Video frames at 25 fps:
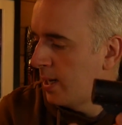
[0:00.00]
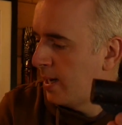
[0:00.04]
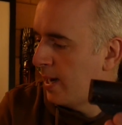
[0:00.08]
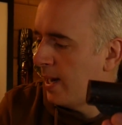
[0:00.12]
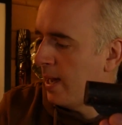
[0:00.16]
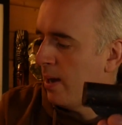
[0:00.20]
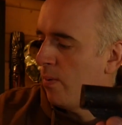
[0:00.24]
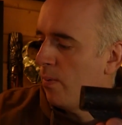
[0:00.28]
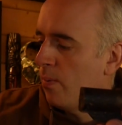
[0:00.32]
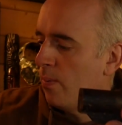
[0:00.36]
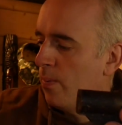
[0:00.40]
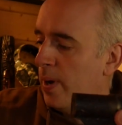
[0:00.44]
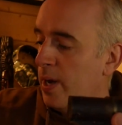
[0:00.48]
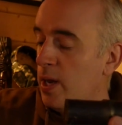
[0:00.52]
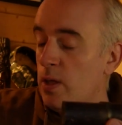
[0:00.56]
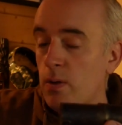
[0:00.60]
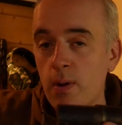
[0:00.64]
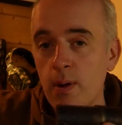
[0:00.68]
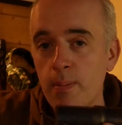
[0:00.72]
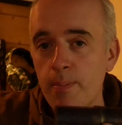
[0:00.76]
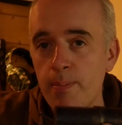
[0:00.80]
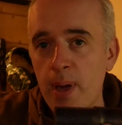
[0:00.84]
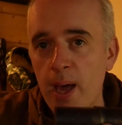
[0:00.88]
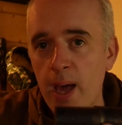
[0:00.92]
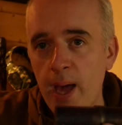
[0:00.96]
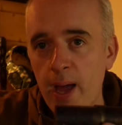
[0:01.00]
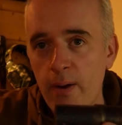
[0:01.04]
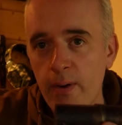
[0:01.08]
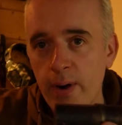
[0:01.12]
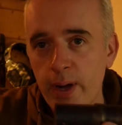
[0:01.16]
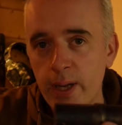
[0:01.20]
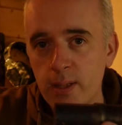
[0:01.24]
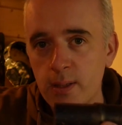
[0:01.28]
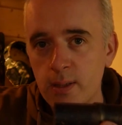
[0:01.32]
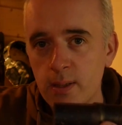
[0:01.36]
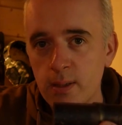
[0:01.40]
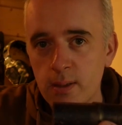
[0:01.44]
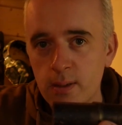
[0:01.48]
Now, when you compare
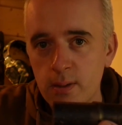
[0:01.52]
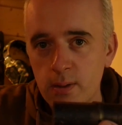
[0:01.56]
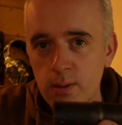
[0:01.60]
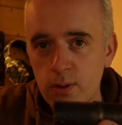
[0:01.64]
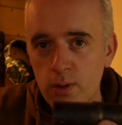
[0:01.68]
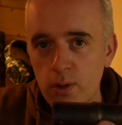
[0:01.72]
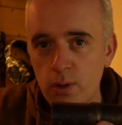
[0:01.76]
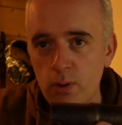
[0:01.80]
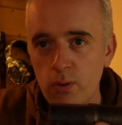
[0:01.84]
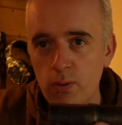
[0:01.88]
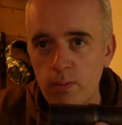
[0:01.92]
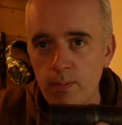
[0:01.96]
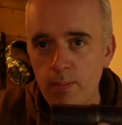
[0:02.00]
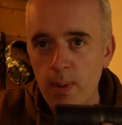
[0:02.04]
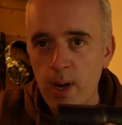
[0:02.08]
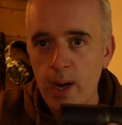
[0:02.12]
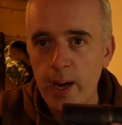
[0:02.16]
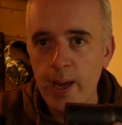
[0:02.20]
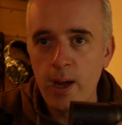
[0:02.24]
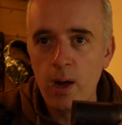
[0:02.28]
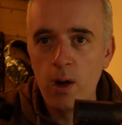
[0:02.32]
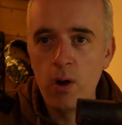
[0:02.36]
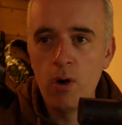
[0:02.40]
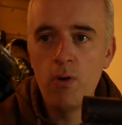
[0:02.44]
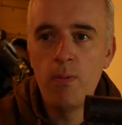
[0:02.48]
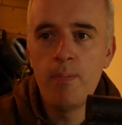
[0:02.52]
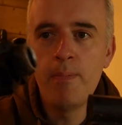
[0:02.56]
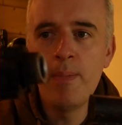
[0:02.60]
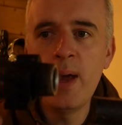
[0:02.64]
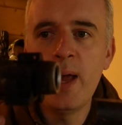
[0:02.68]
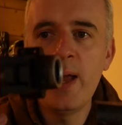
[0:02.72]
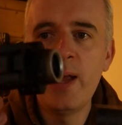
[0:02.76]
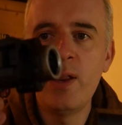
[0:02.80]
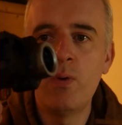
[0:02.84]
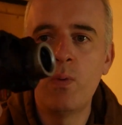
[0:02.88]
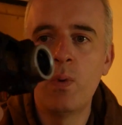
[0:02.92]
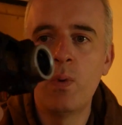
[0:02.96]
it to my homemade